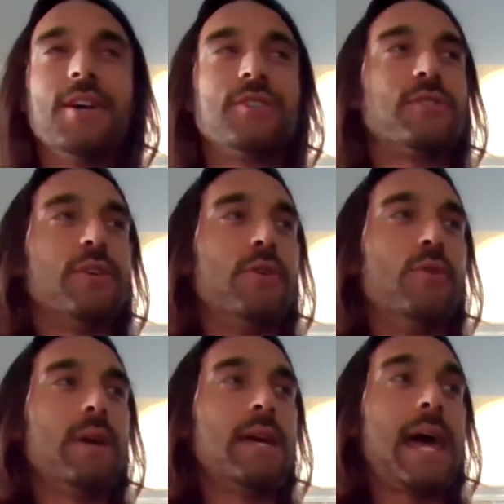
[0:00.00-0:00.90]

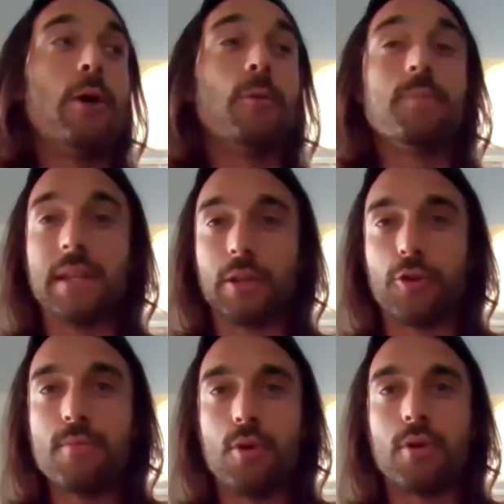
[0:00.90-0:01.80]
So it helped me
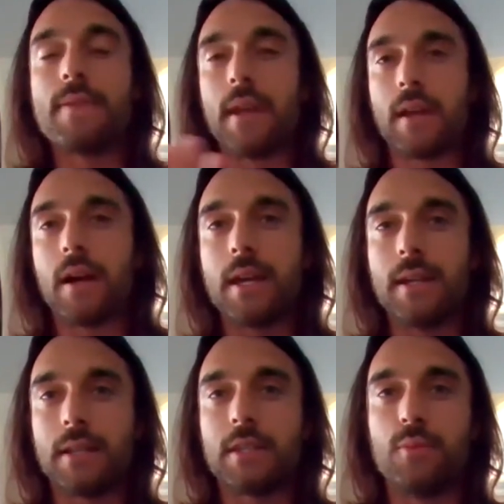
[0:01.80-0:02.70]
learn more. And then I got
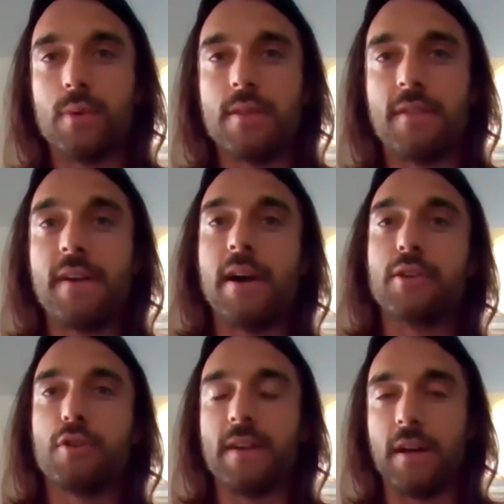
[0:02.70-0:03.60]
connected with the
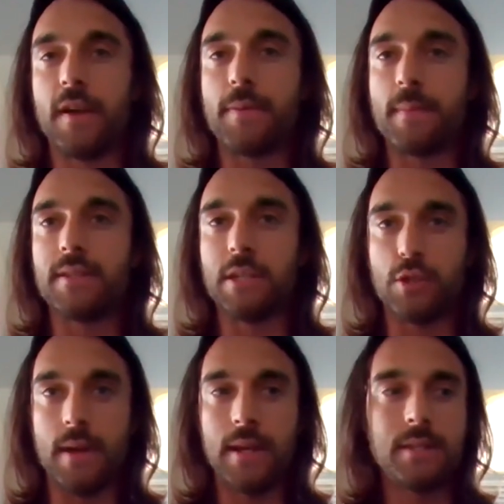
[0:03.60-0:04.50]
founder of Health
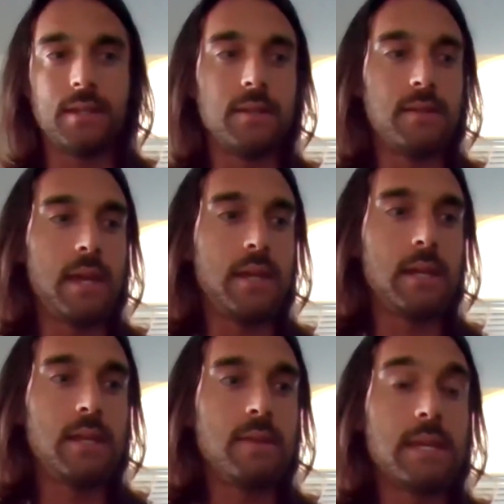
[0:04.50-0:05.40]
Optimization Medicine. And
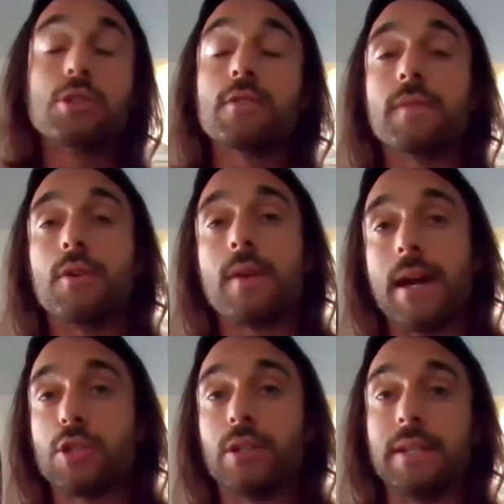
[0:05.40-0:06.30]
in the interview, he
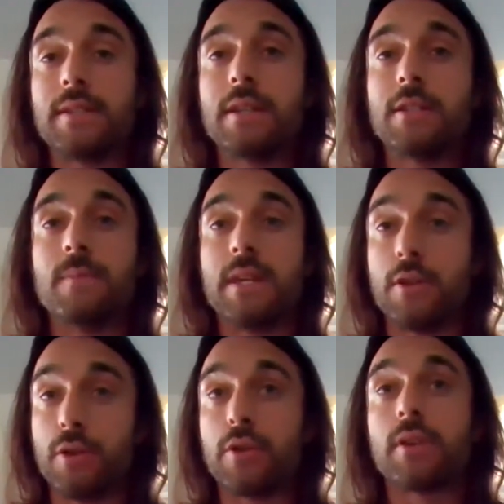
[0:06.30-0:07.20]
actually said to me, you
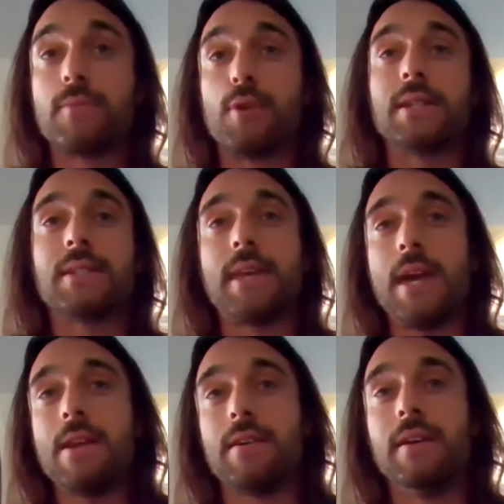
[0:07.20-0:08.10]
know, you're going to bring it to Canada.